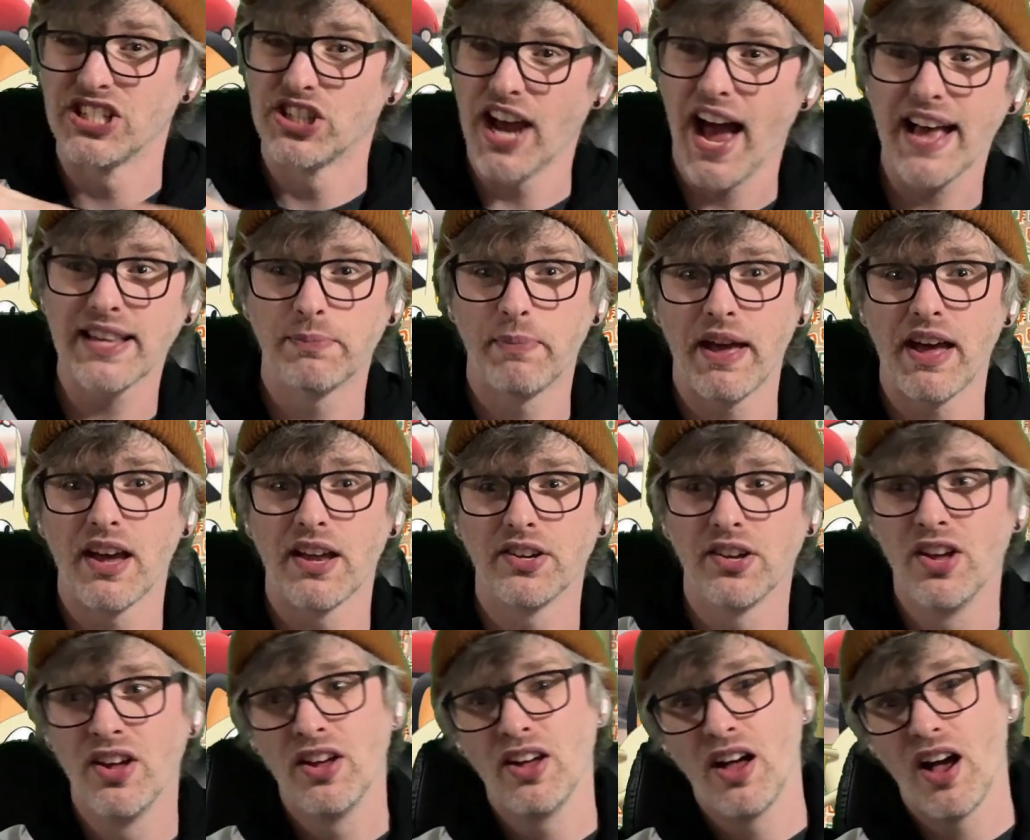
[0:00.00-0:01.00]
in a jazz
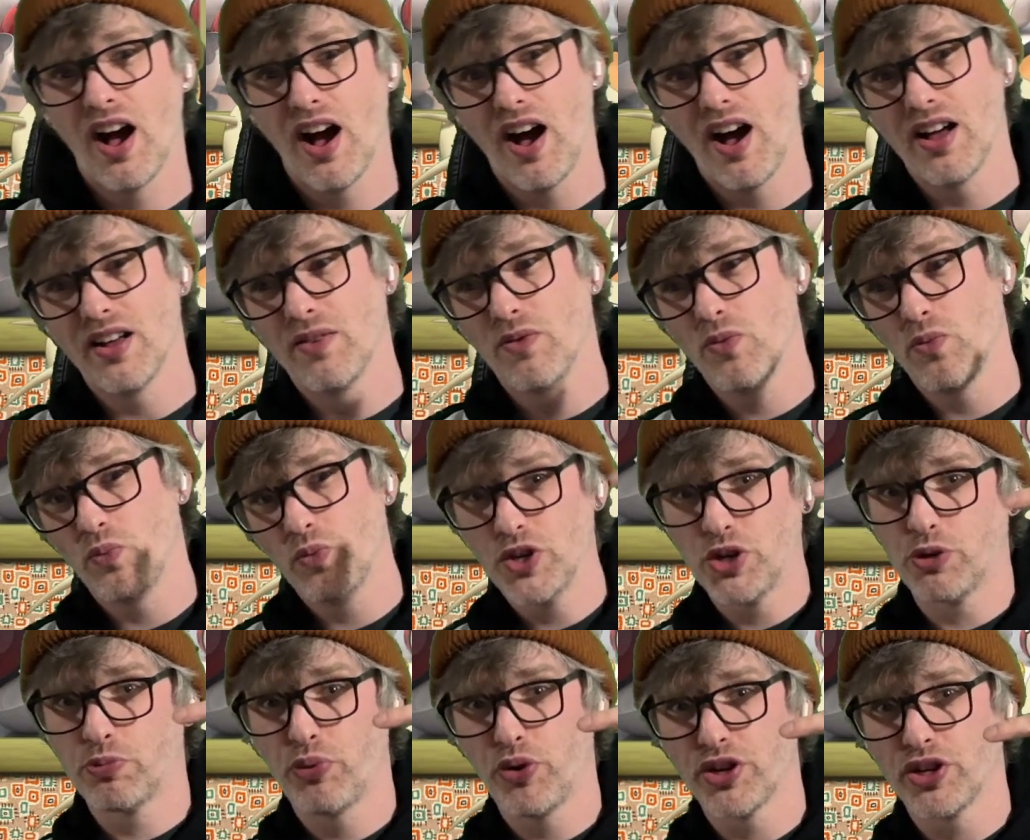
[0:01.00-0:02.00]
band,
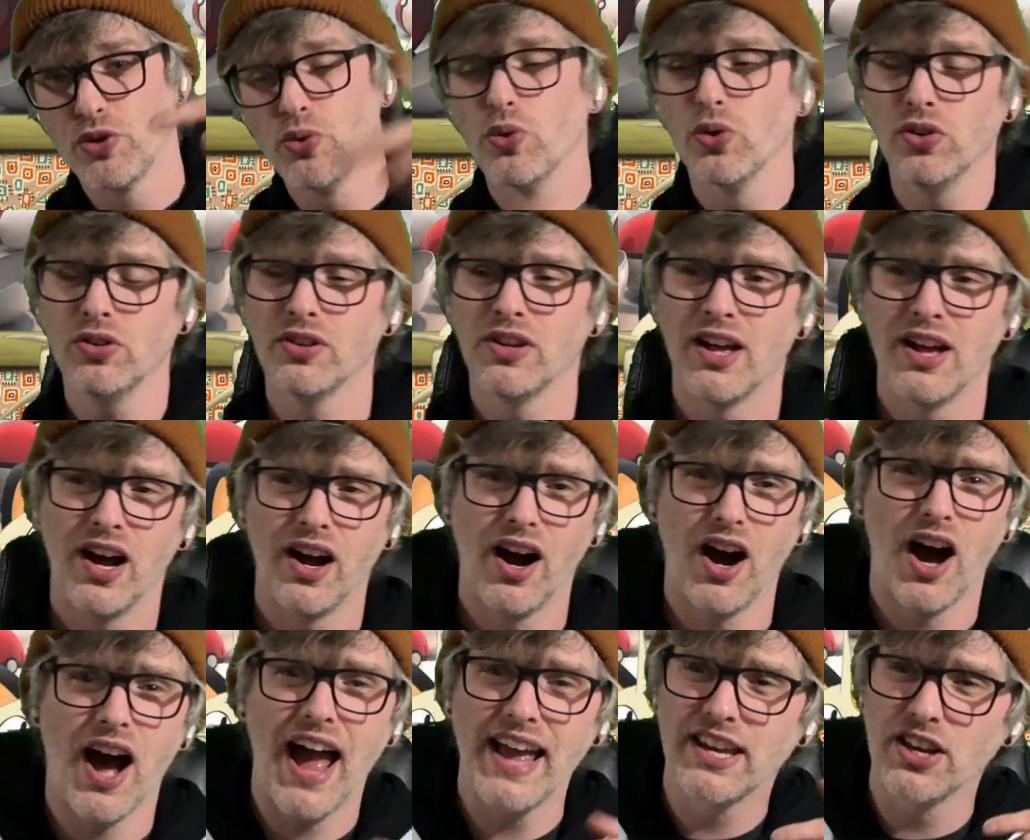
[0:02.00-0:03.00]
which is pretty cool.
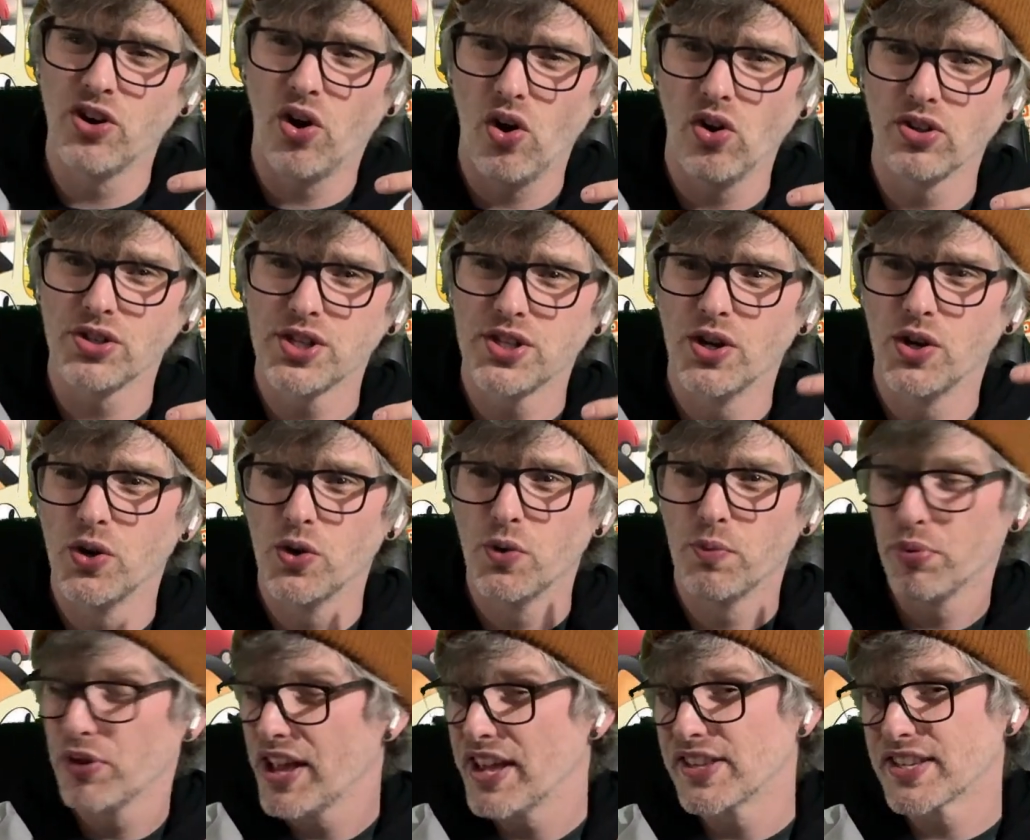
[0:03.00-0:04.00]
I can
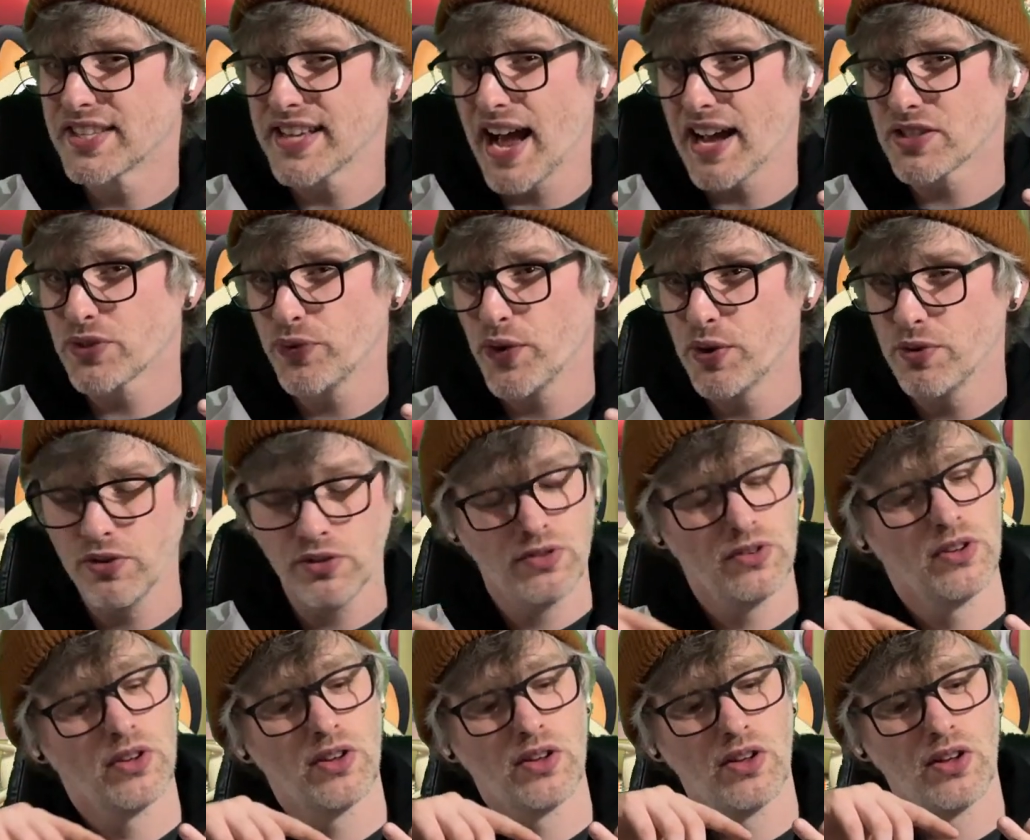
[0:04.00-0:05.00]
also play the saxophone.
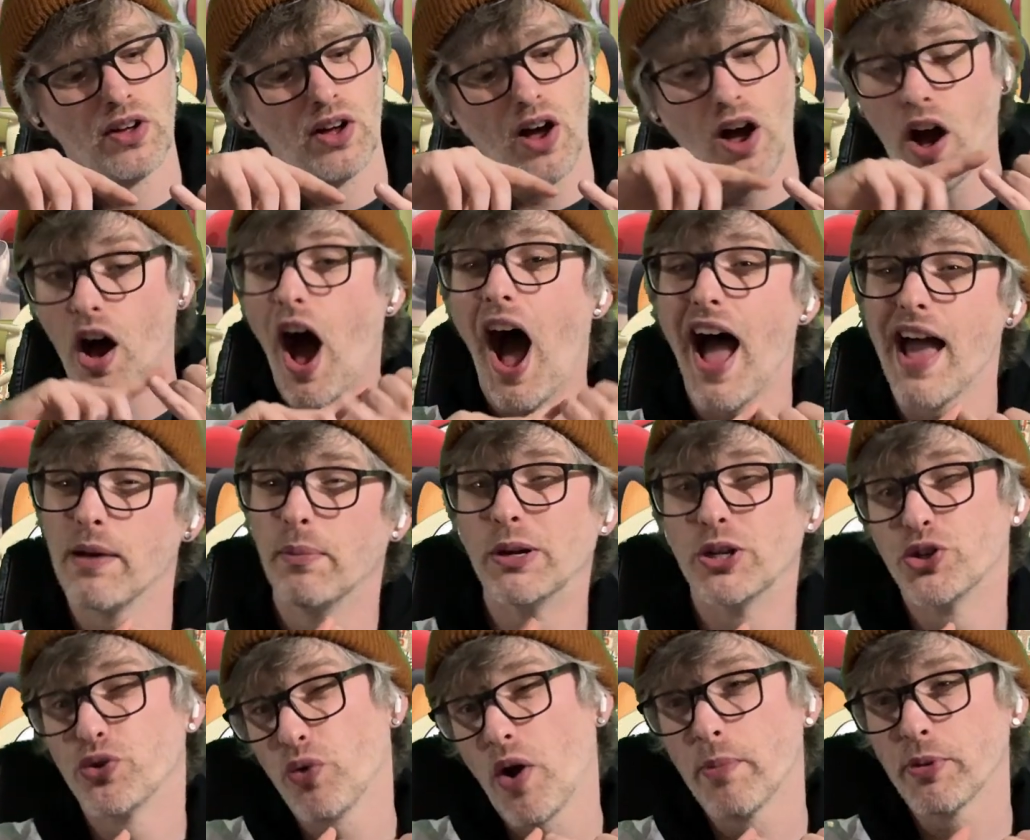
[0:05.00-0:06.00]
I am
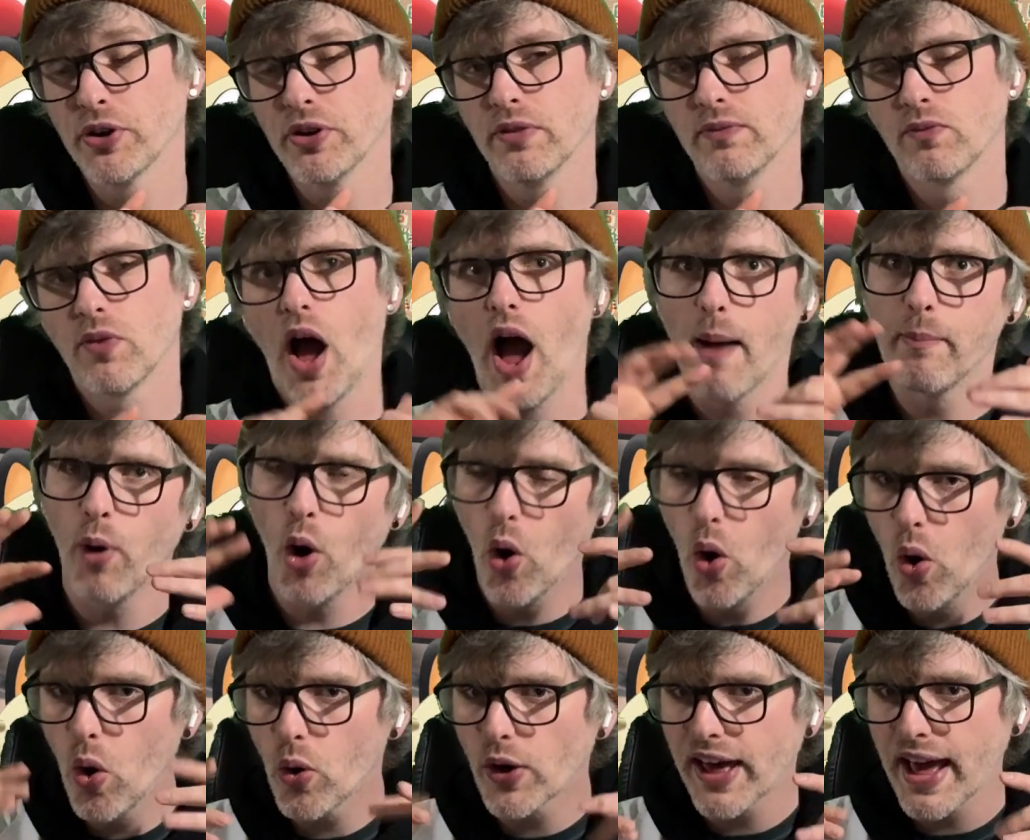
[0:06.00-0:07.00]
a drummer. I'm
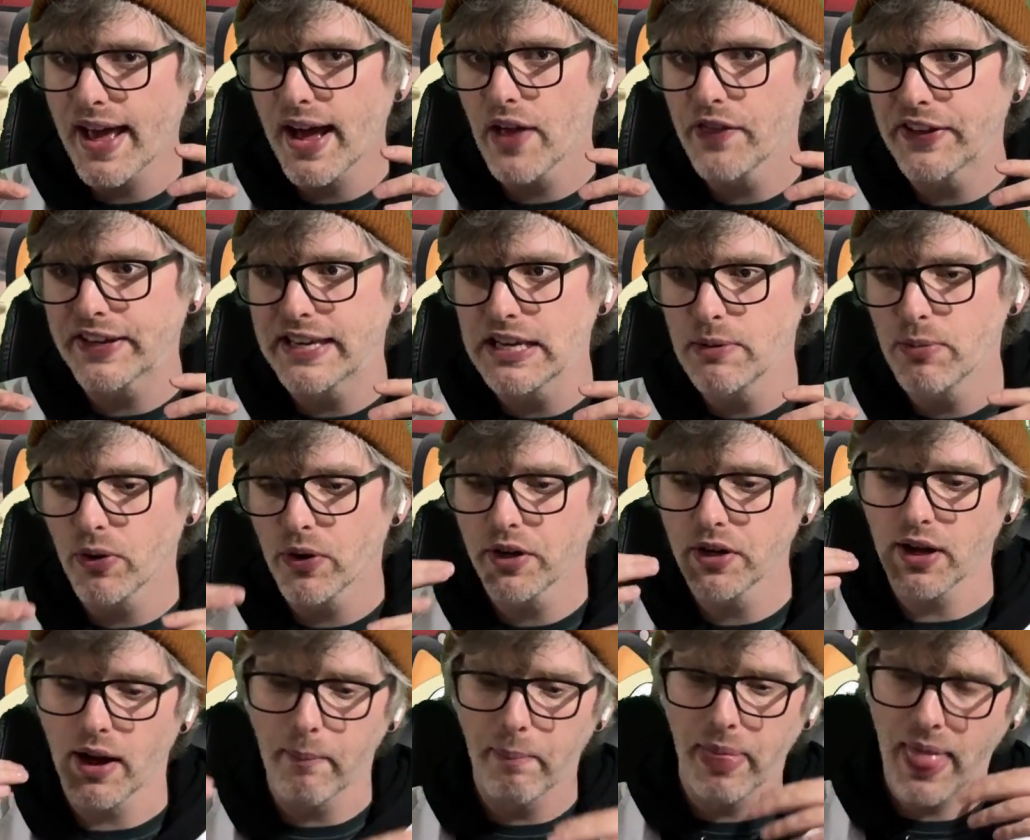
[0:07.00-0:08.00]
okay on the
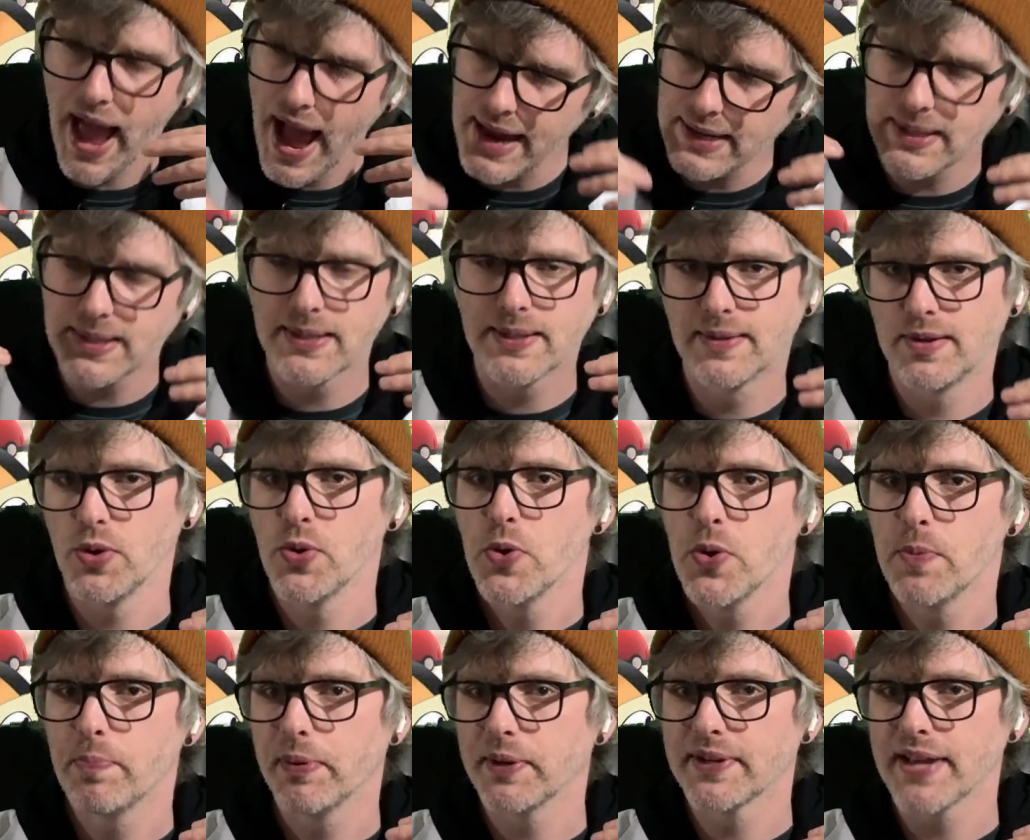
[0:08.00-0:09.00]
keyboard. I'm not
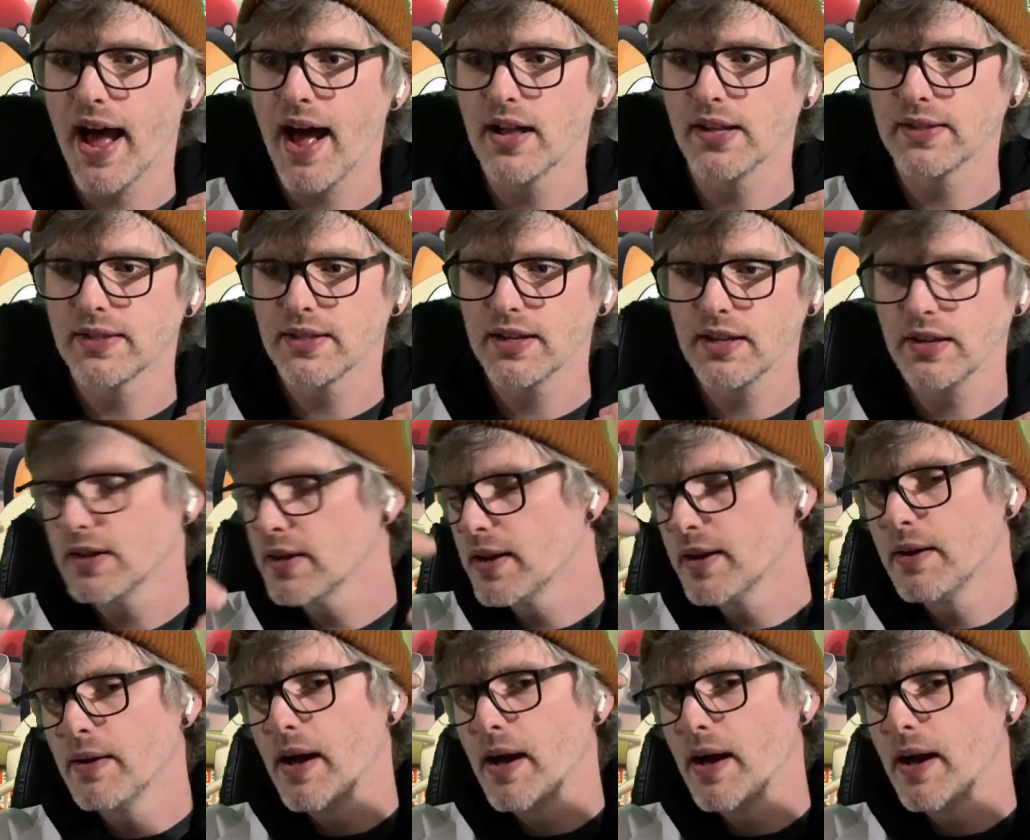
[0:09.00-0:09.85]
super talented.